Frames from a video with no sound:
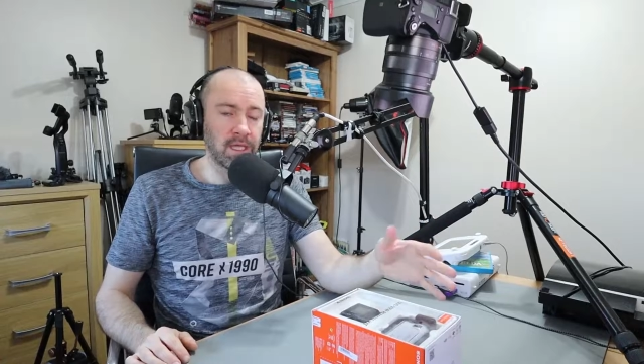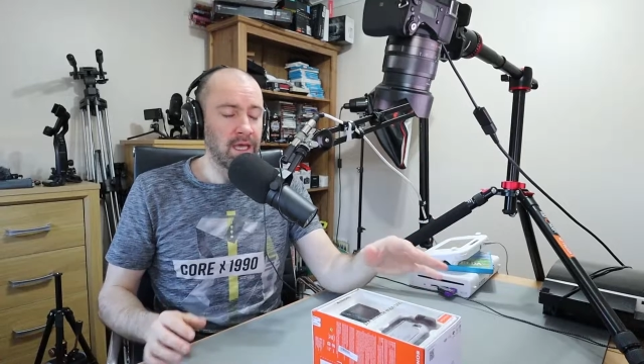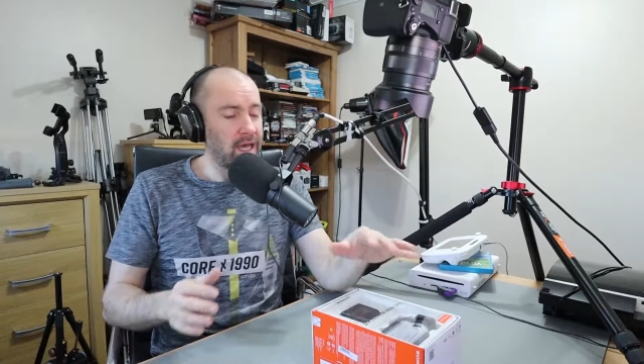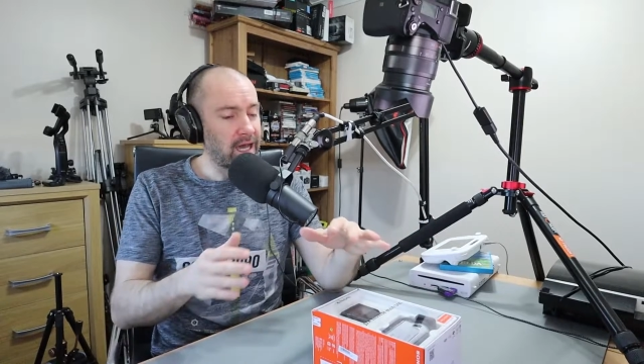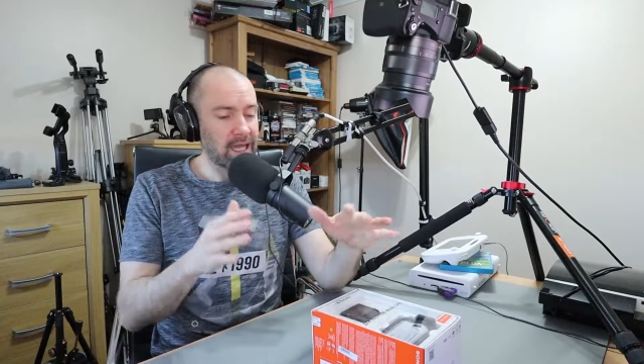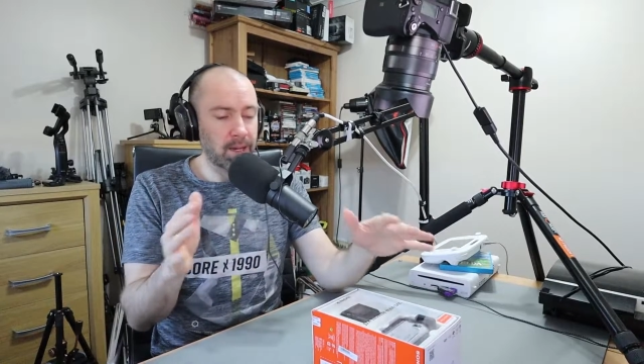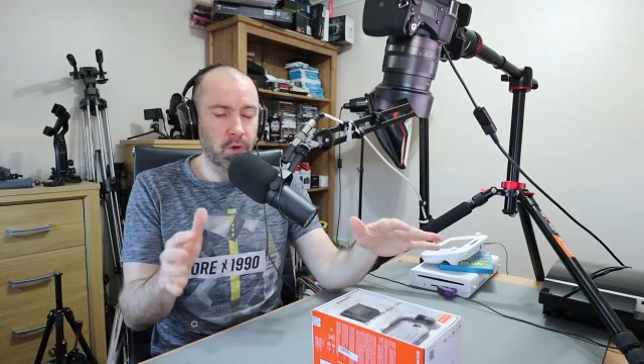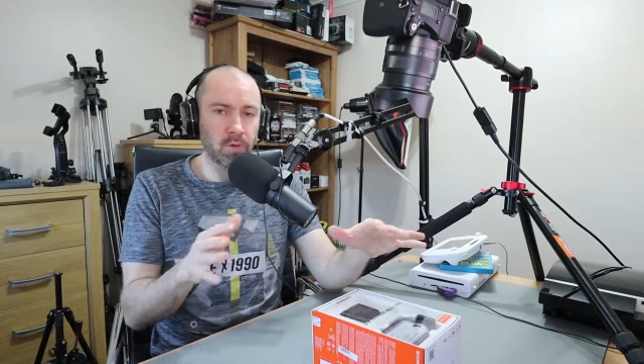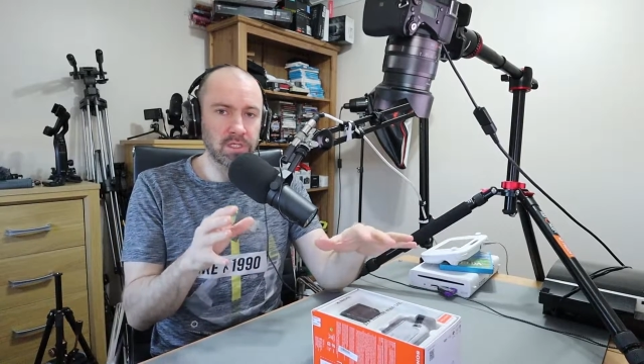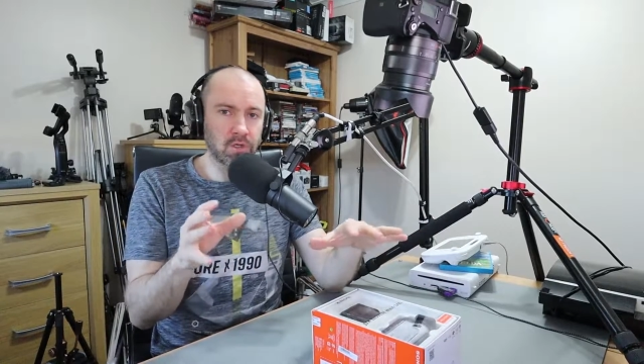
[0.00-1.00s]
I am
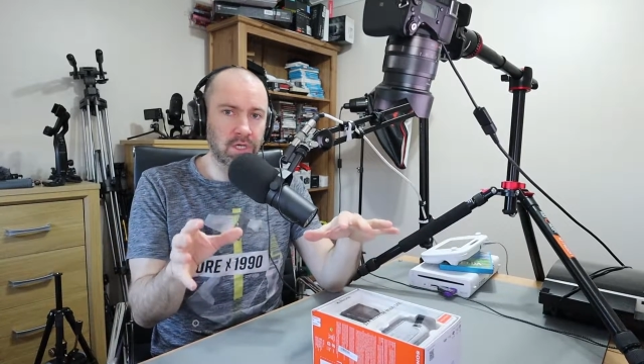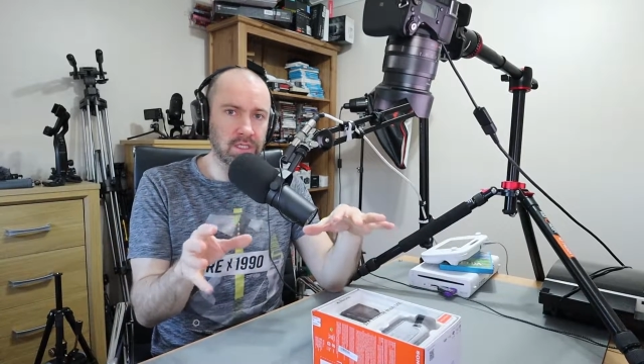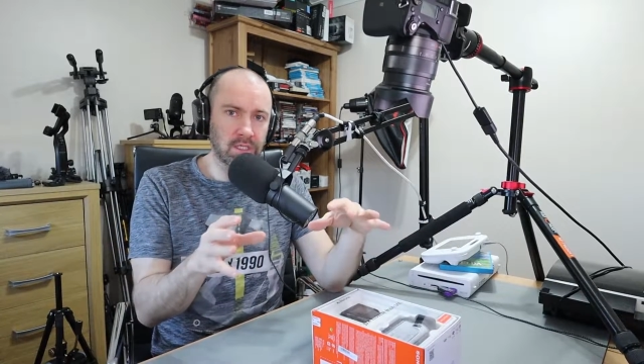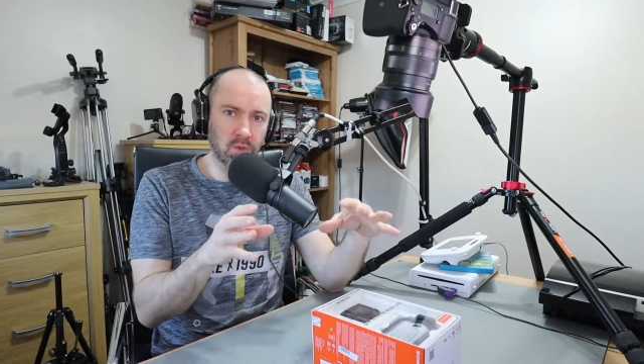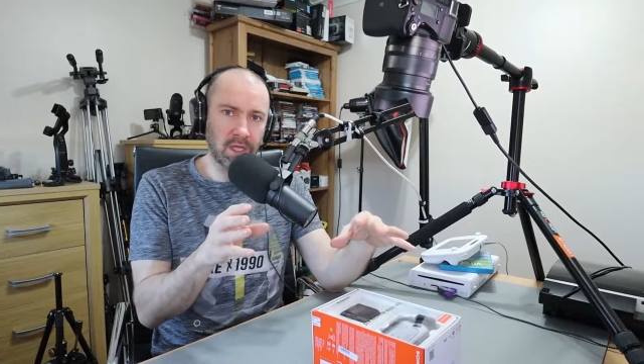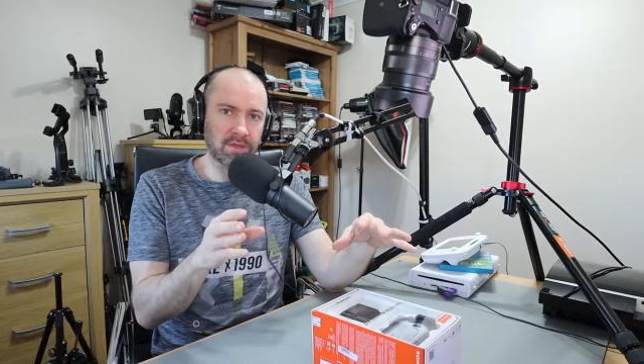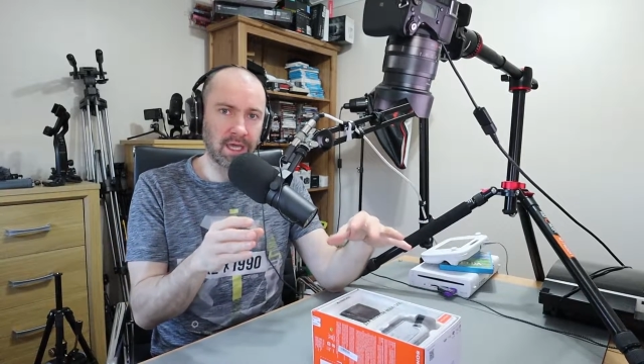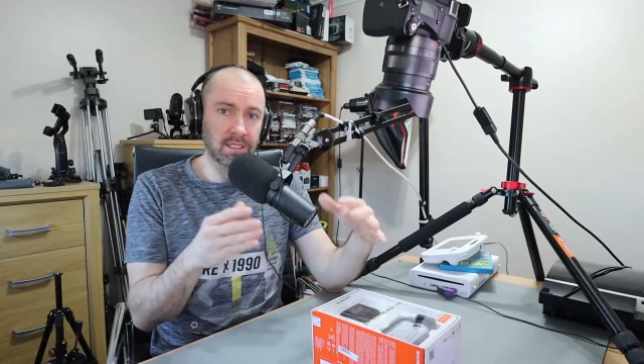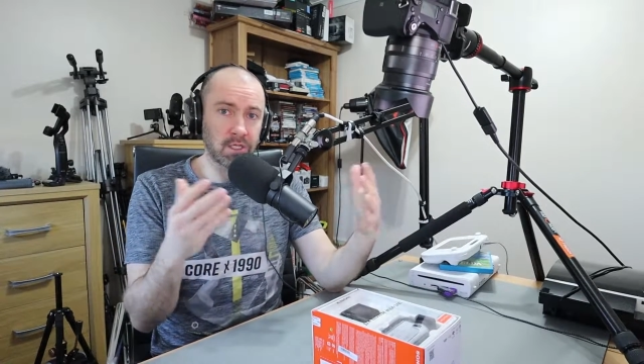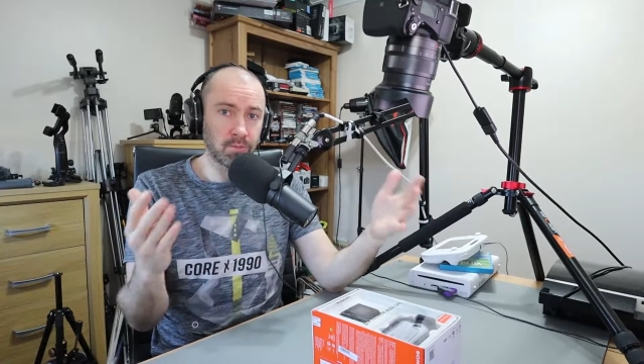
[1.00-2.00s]
always looking to tweak things,
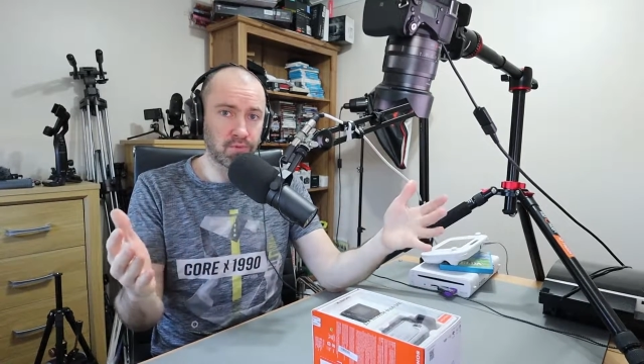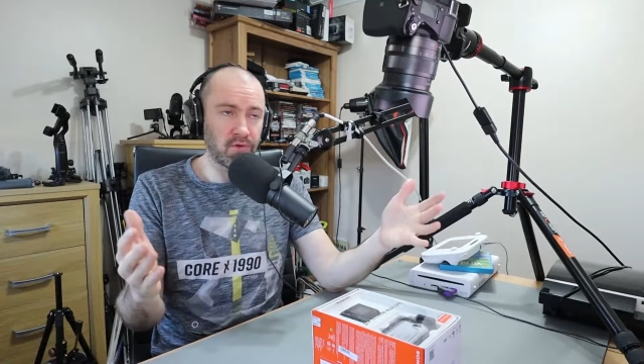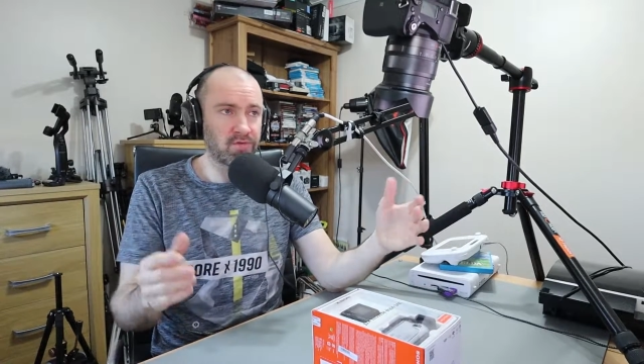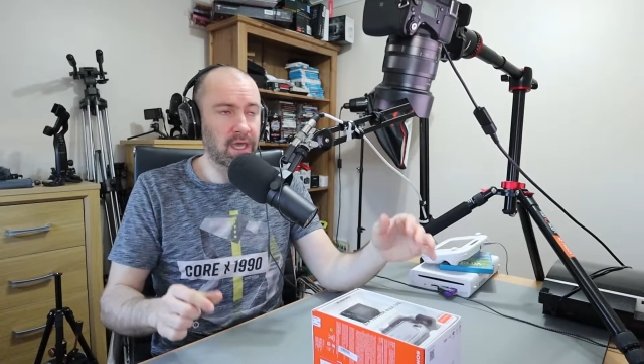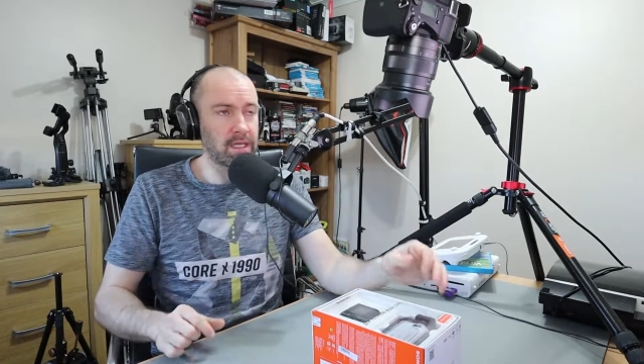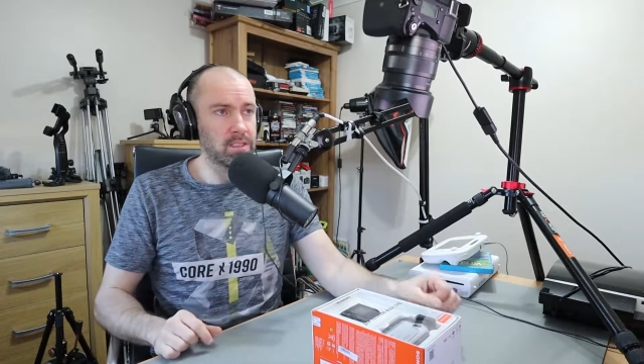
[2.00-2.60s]
to improve things,